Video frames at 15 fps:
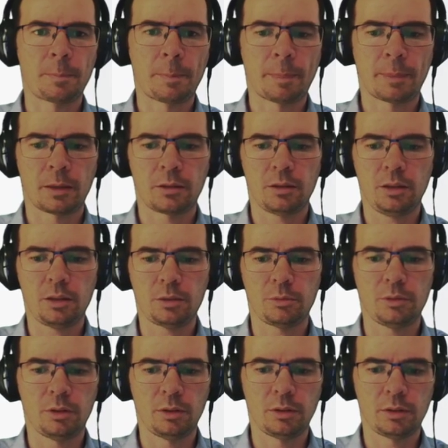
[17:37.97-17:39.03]

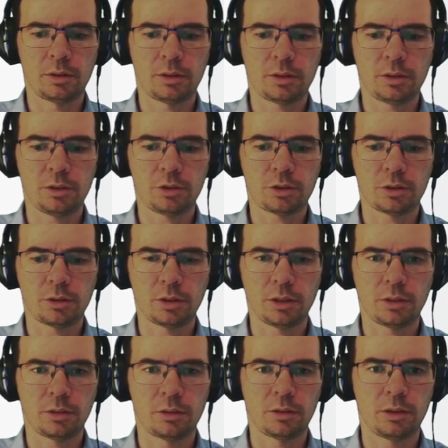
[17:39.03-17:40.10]
equal essentially
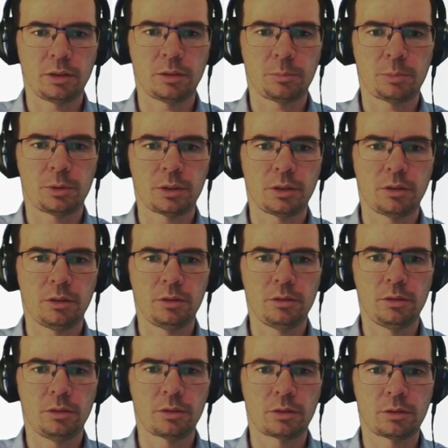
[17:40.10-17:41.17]
an npi
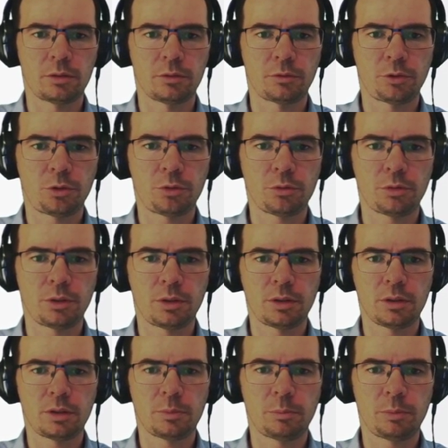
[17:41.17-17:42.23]
log of
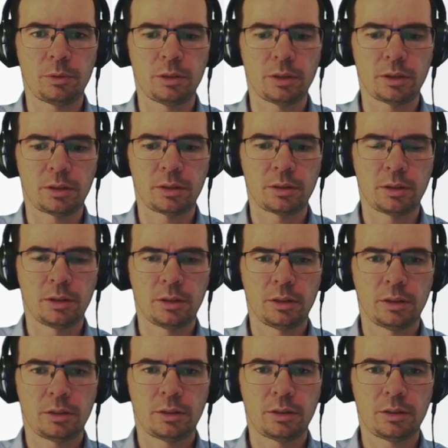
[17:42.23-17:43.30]
choices plus
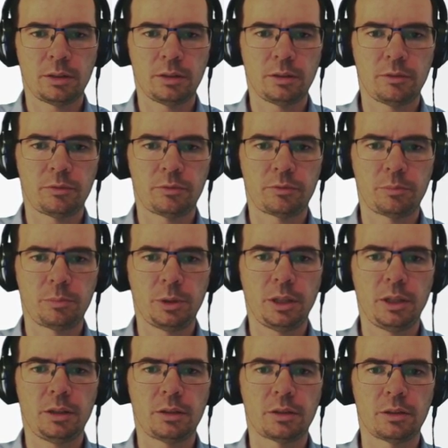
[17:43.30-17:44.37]
self
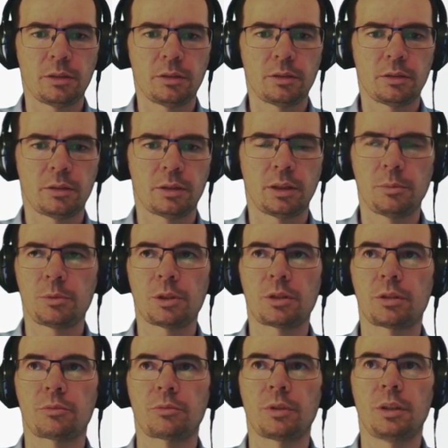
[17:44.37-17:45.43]
beta. I'm just
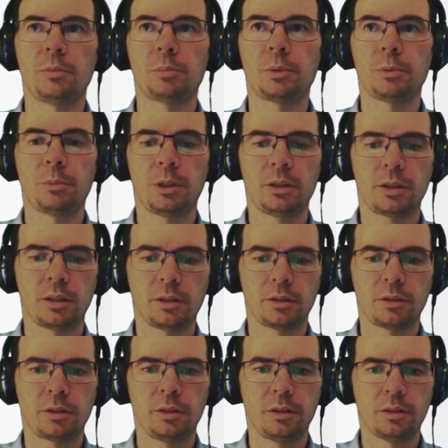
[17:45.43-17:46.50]
implementing
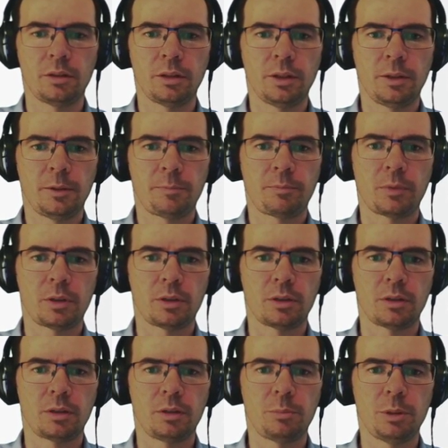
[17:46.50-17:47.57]
the
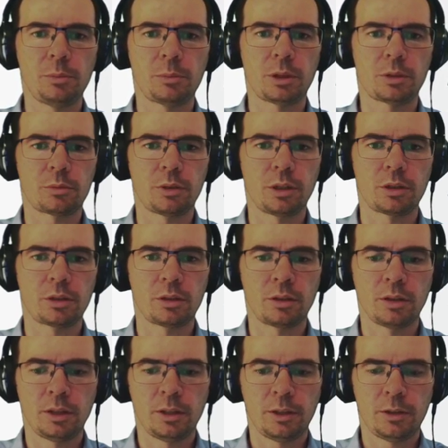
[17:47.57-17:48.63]
Bellman equation
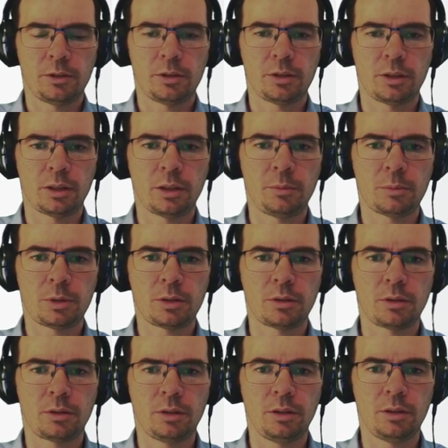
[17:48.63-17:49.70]
times
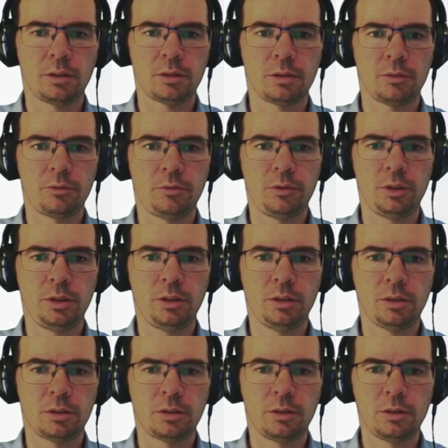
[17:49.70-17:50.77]
the
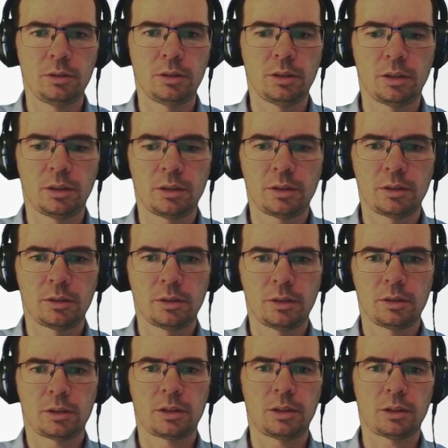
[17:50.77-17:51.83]
V0
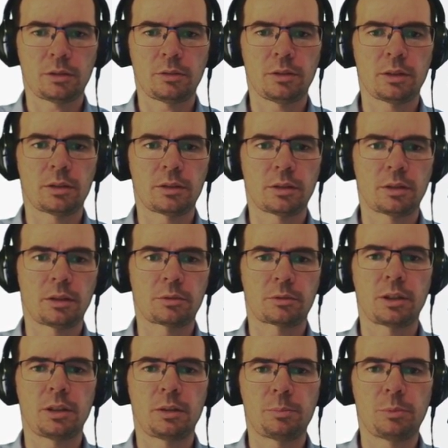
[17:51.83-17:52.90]
calculated at the
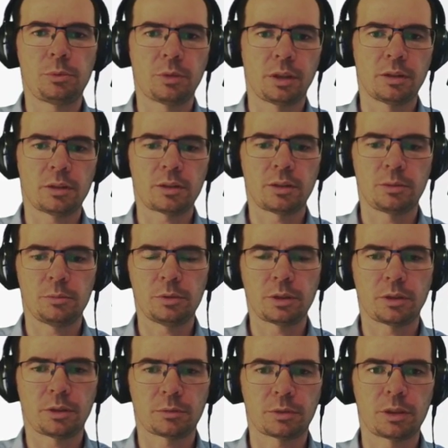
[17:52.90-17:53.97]
right points. And what are
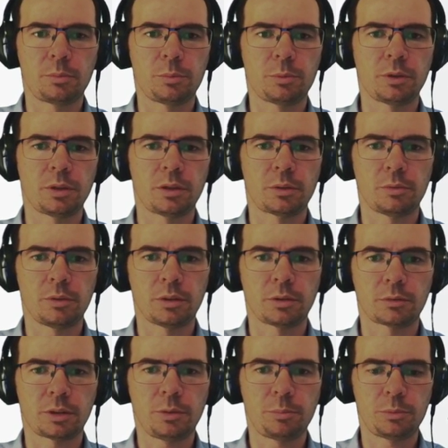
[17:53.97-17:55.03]
the right points? Well, the
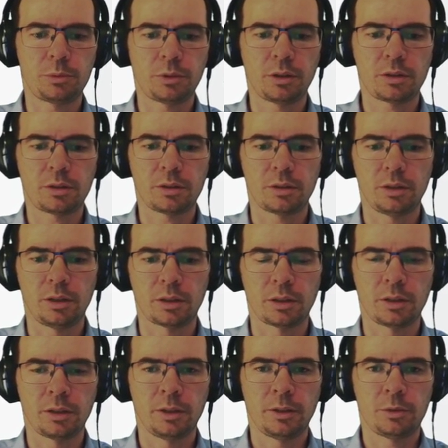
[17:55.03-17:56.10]
right points are
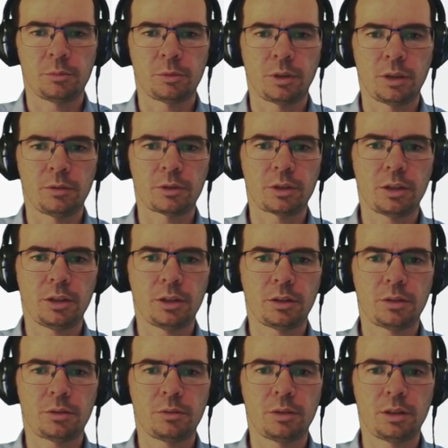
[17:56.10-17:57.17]
whatever I had
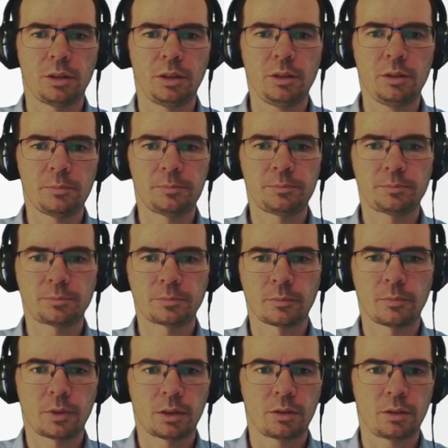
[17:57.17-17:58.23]
today.
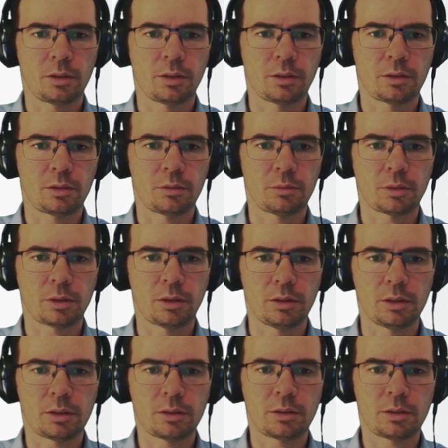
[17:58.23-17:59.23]
And okay, let's